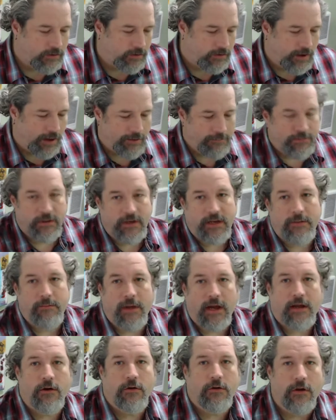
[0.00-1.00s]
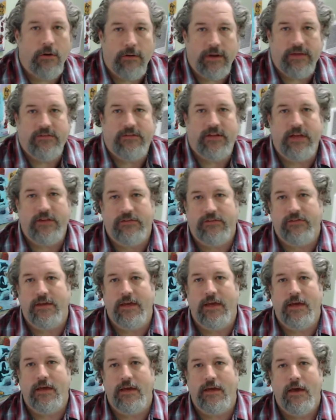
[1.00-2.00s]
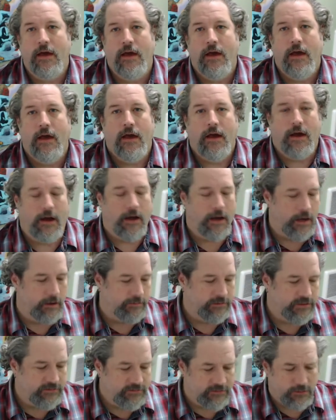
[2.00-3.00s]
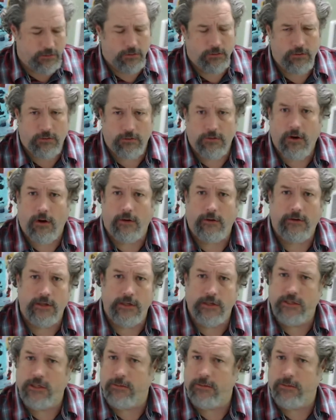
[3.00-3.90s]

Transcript: I put in my CoCo SDC, which is a cool little cartridge.